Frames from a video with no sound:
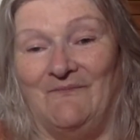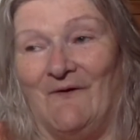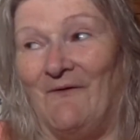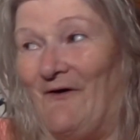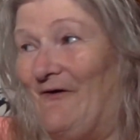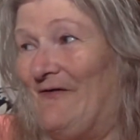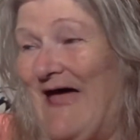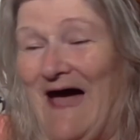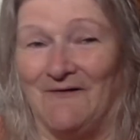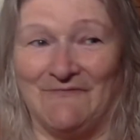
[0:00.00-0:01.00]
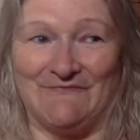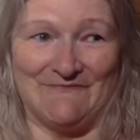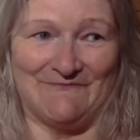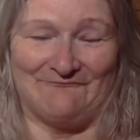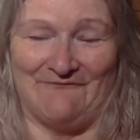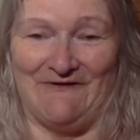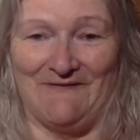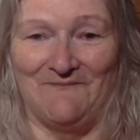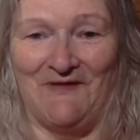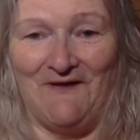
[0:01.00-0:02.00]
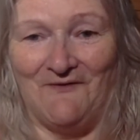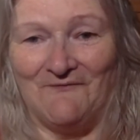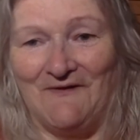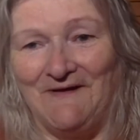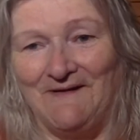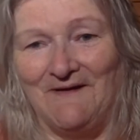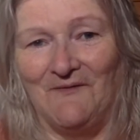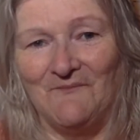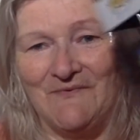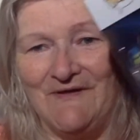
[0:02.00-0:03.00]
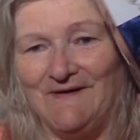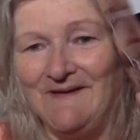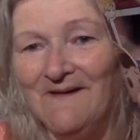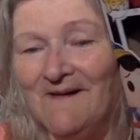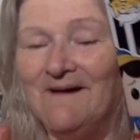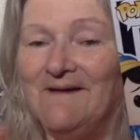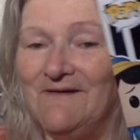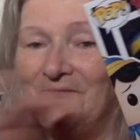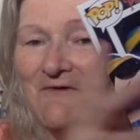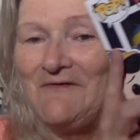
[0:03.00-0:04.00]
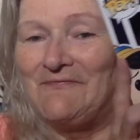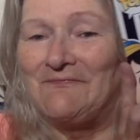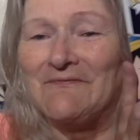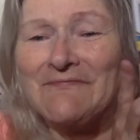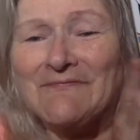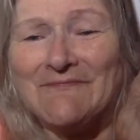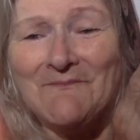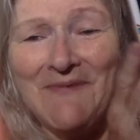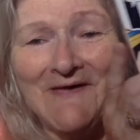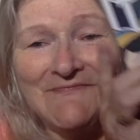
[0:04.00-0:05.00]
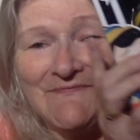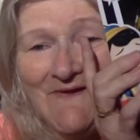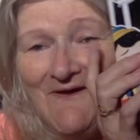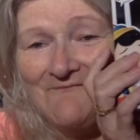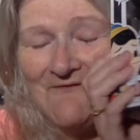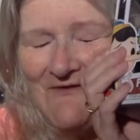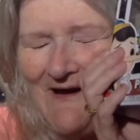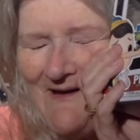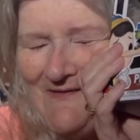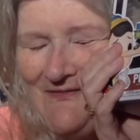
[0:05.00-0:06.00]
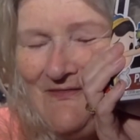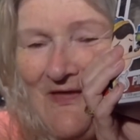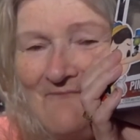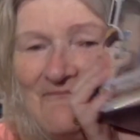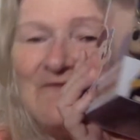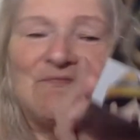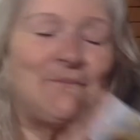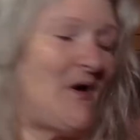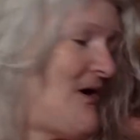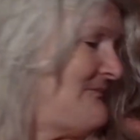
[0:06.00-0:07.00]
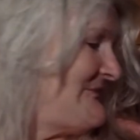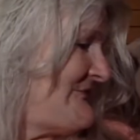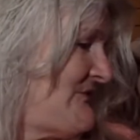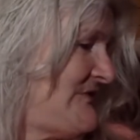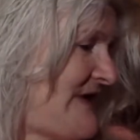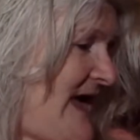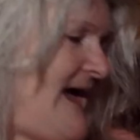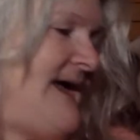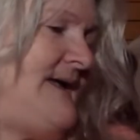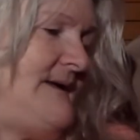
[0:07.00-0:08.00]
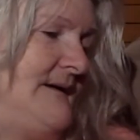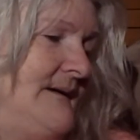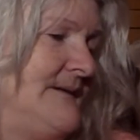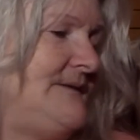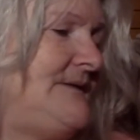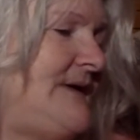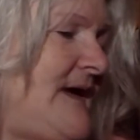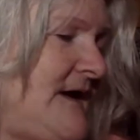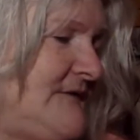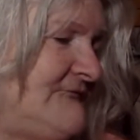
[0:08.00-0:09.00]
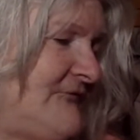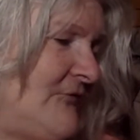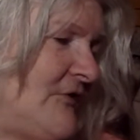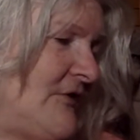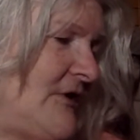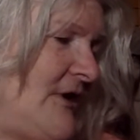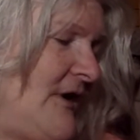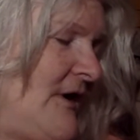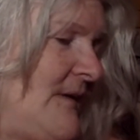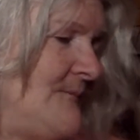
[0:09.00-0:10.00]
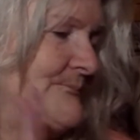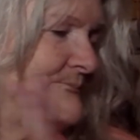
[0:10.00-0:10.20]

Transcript: the whole house is freaking me out right now, but Anyways, this is the best ever. I love this pop. So yay. Yay for um